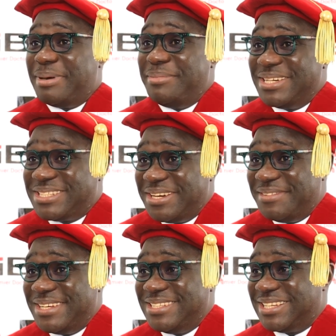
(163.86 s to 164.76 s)
a public
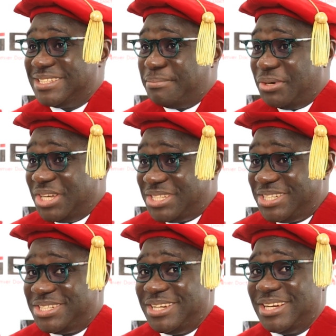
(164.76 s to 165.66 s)
servant, as a
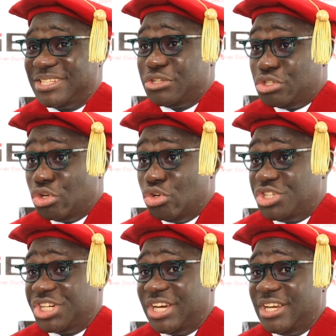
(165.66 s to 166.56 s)
politician, as a
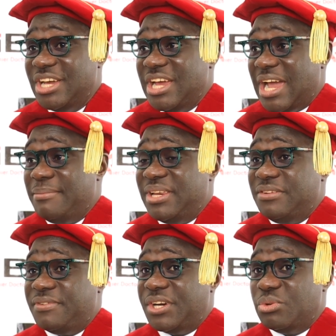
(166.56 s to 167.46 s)
theologian, I
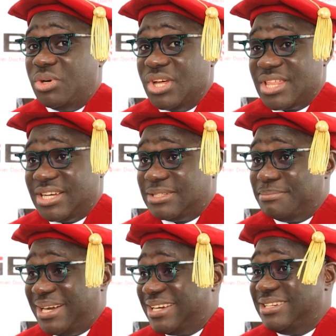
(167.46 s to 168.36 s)
believe very well that
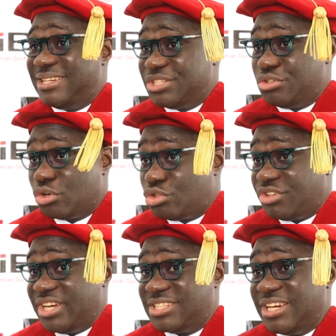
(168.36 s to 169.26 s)
bagging this
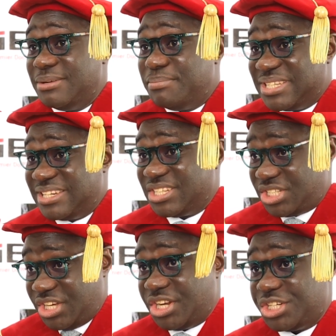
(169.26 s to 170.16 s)
doctorate in business
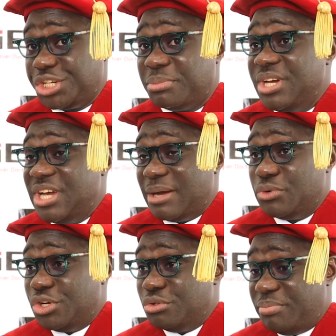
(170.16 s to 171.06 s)
leadership, I'm
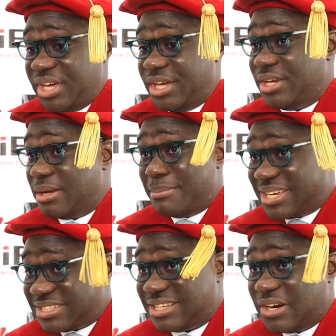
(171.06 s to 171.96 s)
going to be the
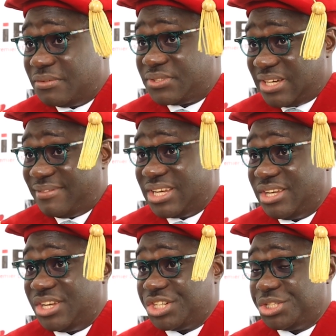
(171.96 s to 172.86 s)
master of servant
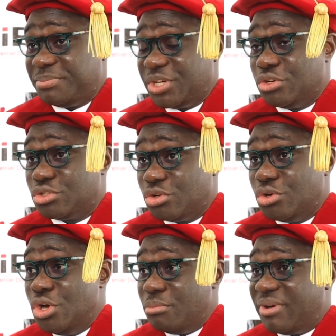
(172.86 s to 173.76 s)
leadership and also
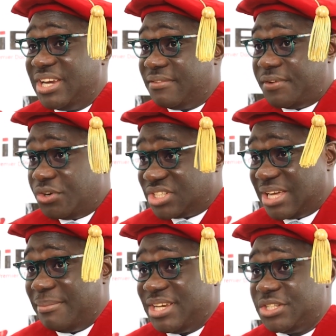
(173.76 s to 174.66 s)
bring the various
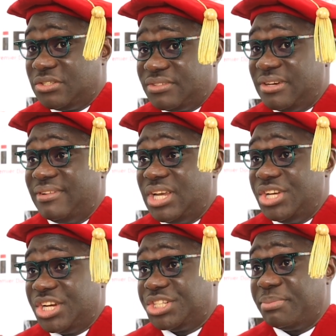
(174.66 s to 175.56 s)
dimensions of servant
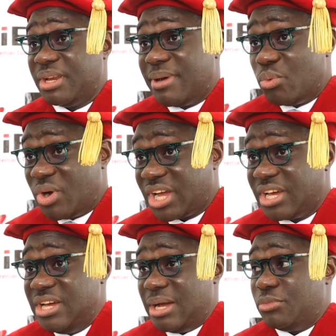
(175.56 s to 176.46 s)
leadership in my work.
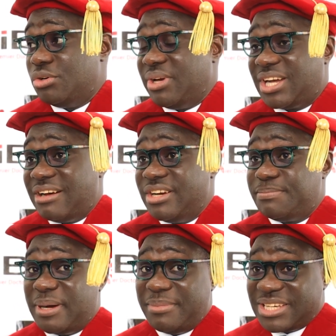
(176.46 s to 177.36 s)
I'm going to encourage
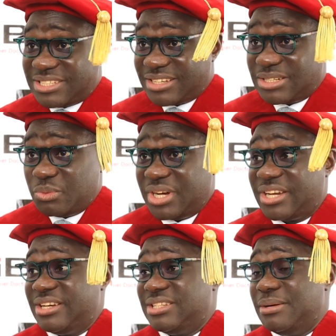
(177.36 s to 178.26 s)
public sector
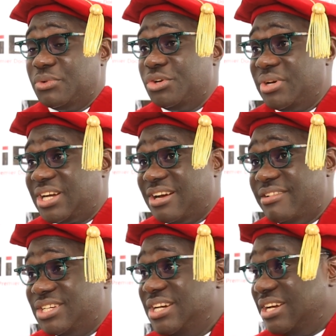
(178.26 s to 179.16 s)
workers, and I'm going to
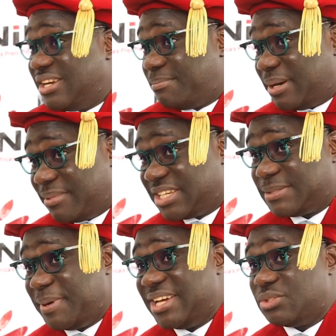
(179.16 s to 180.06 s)
encourage the public
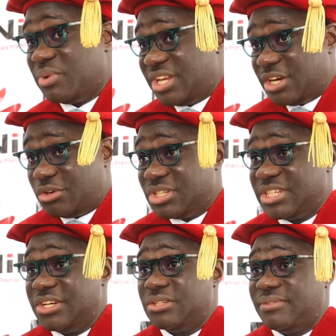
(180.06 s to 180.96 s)
space within the
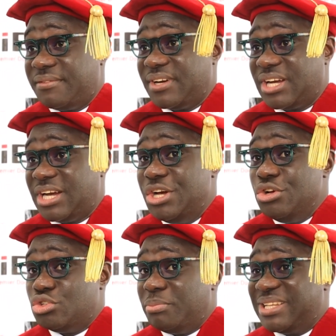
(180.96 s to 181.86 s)
continent of Africa
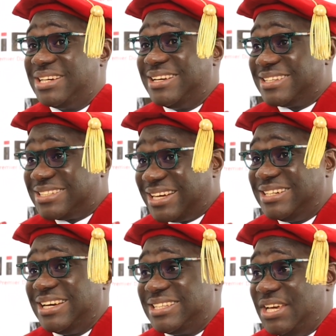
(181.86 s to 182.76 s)
to better
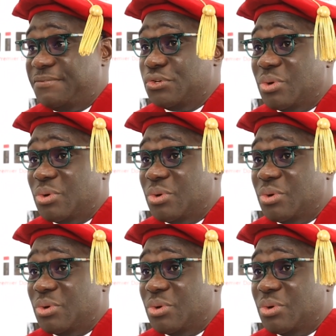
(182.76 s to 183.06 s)
understand that if